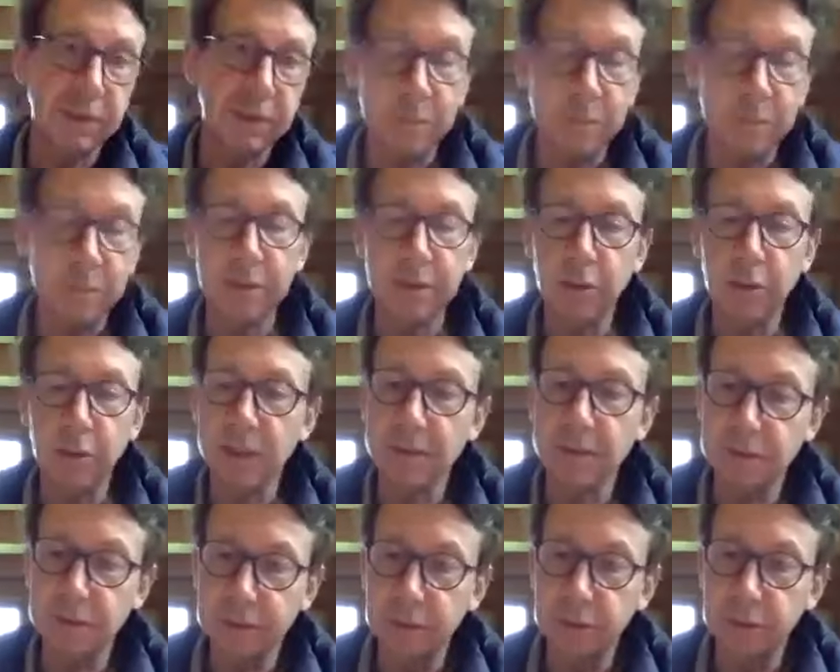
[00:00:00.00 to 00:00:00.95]
of course,
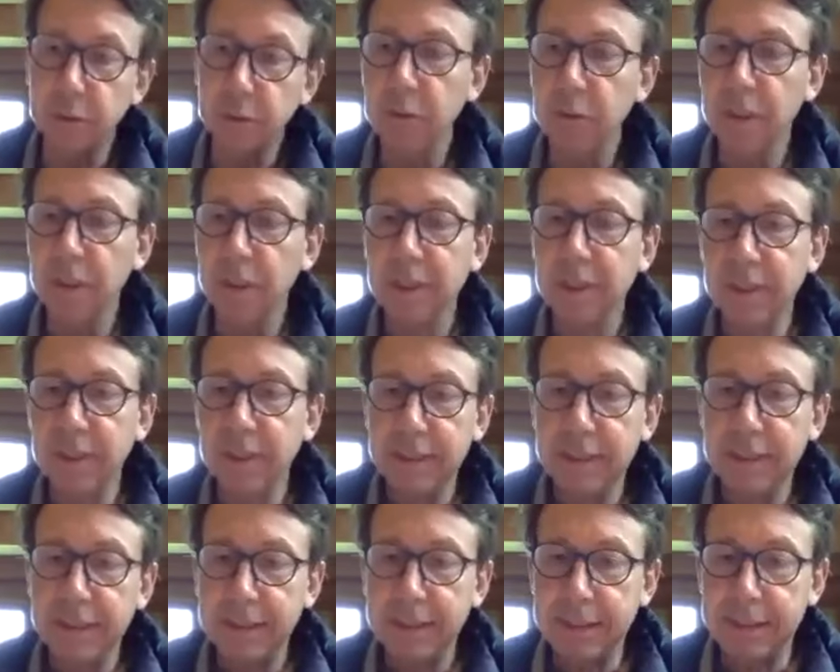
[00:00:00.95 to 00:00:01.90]
economies, the US, the
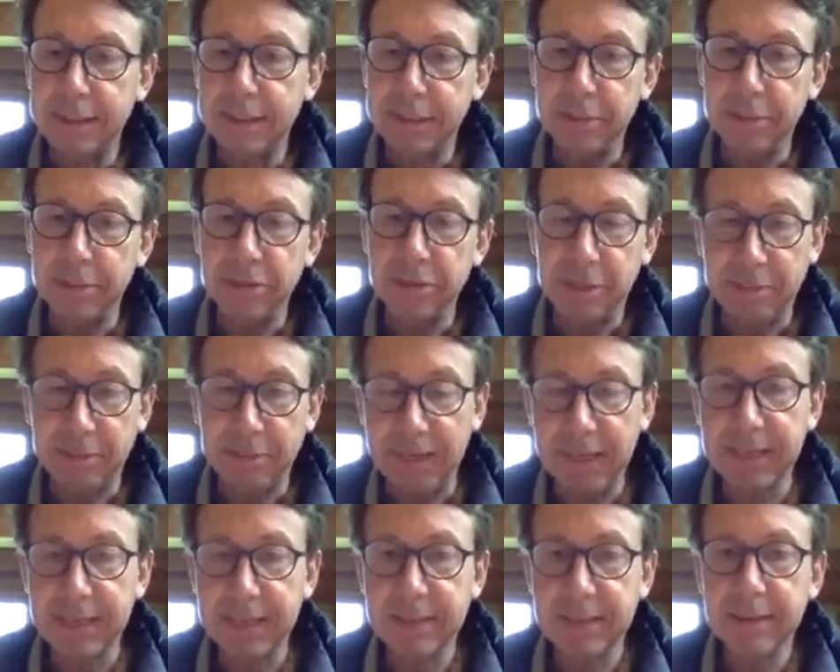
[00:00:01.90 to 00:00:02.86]
EU,
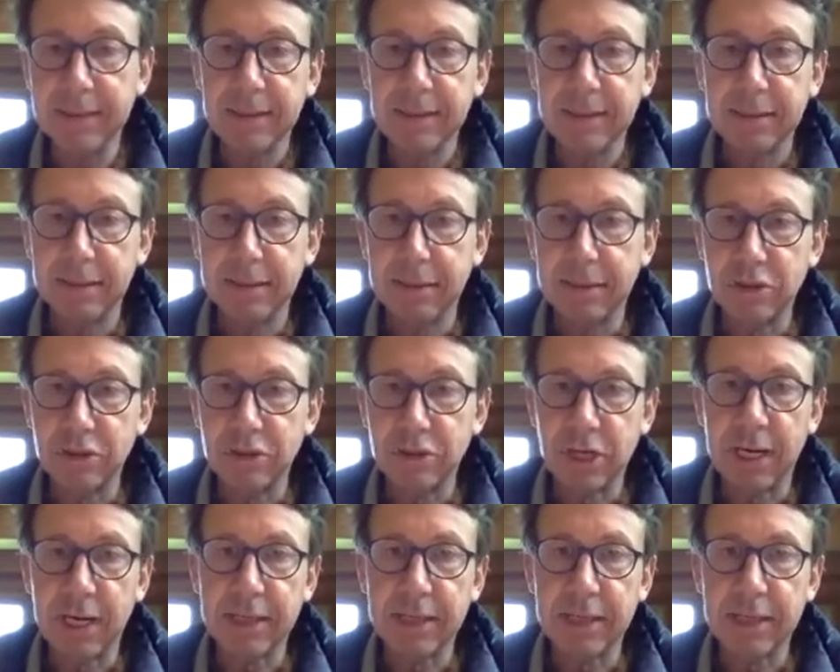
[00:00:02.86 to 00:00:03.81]
uh, Japan,
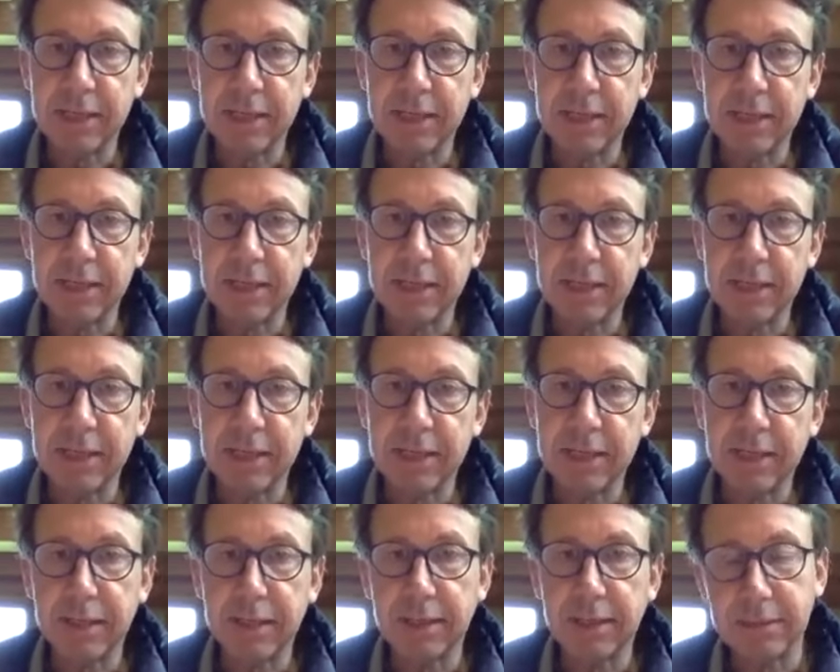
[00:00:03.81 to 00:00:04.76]
uh,
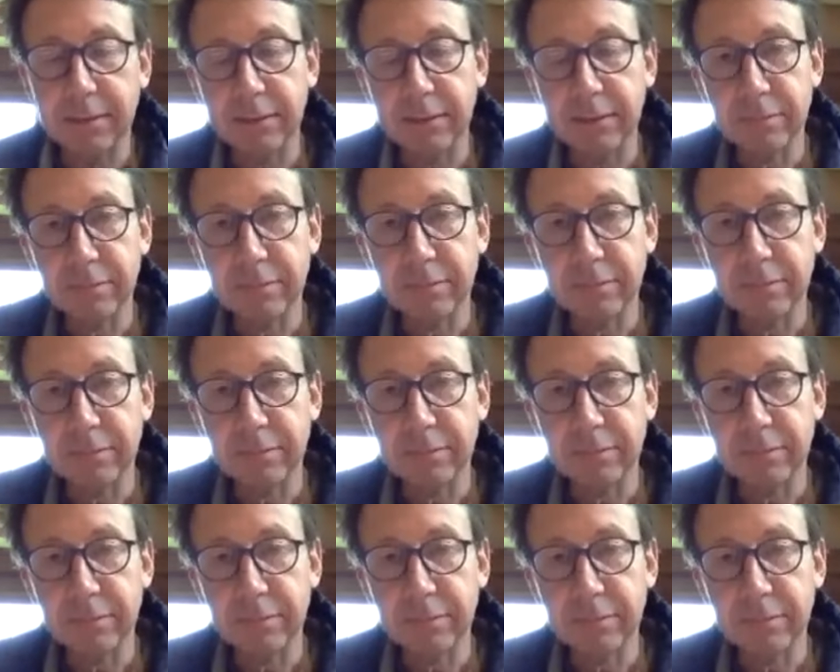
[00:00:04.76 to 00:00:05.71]
China um,
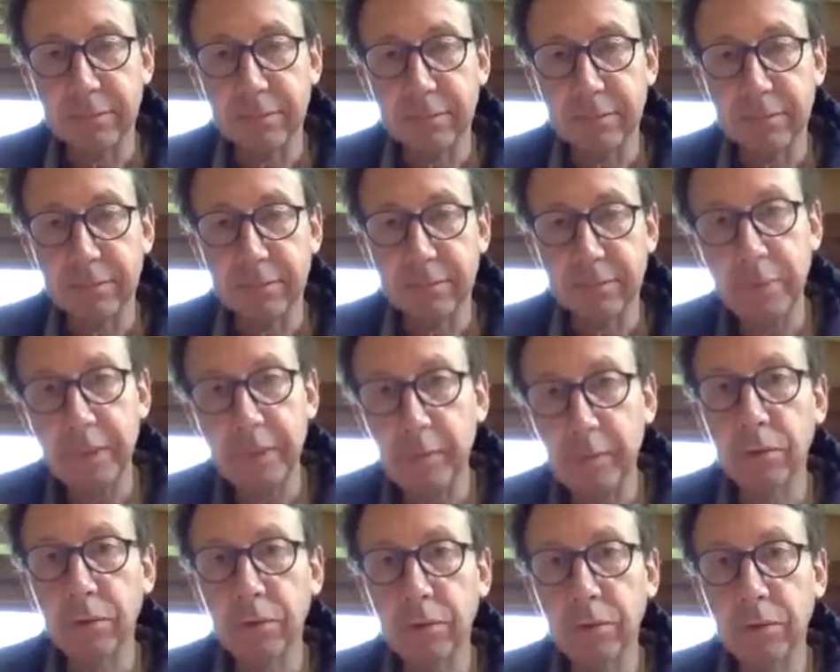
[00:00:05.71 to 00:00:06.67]
seems to have been able
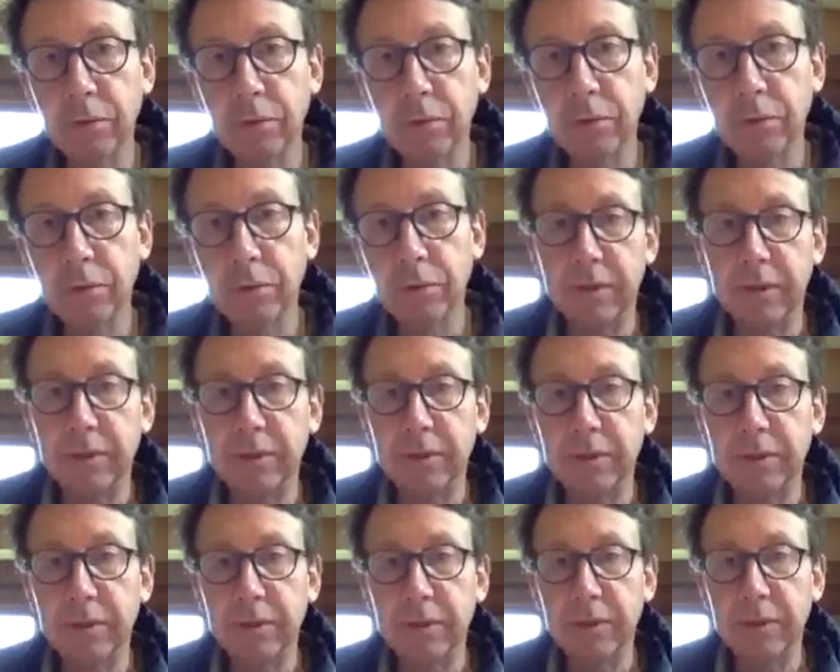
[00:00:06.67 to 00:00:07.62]
to contain the
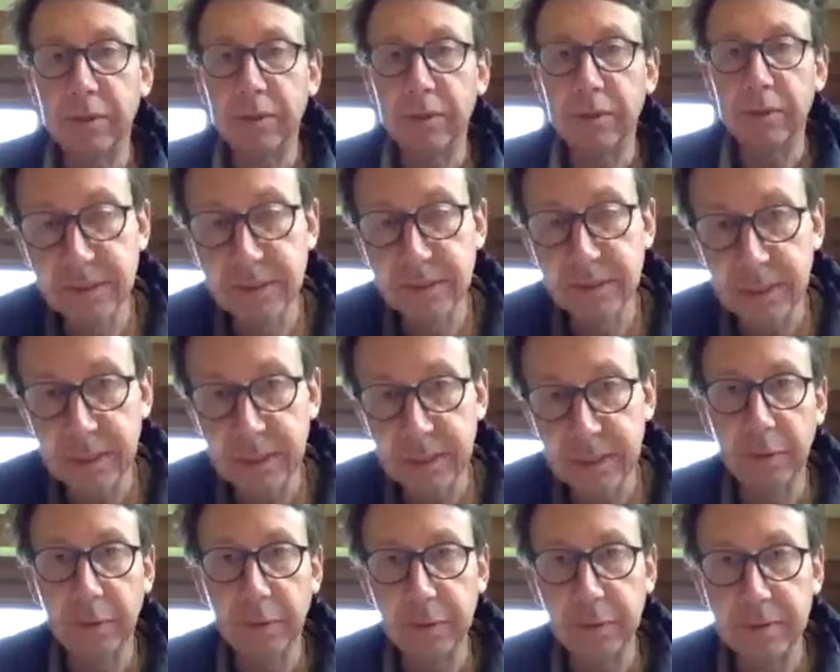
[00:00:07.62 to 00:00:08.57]
epidemic, but it's
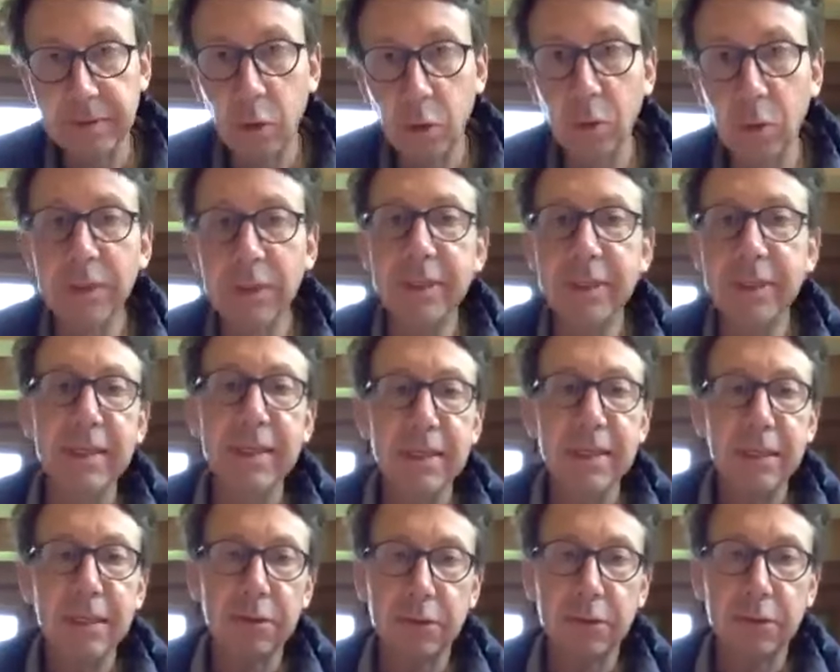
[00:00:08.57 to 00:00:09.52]
restarting very
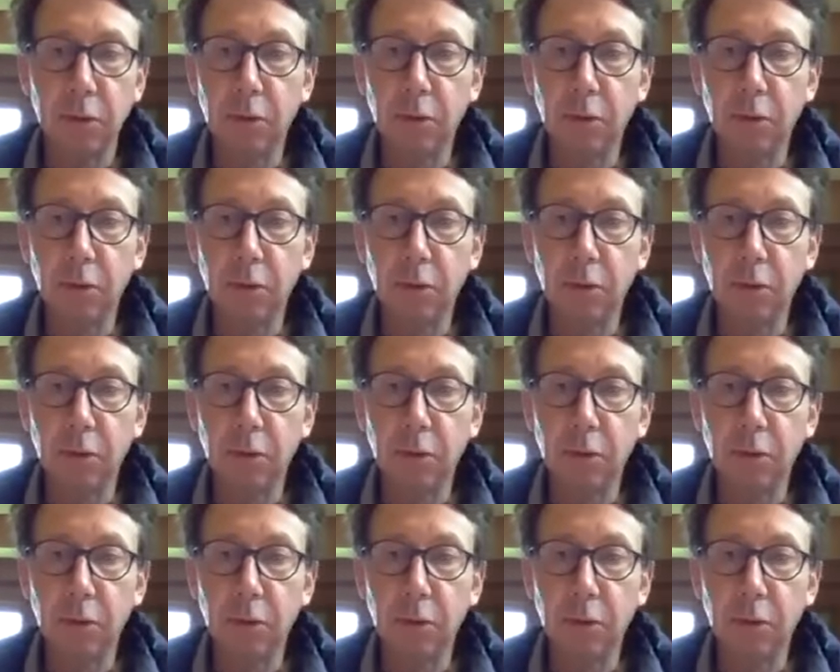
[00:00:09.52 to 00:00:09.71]
slowly.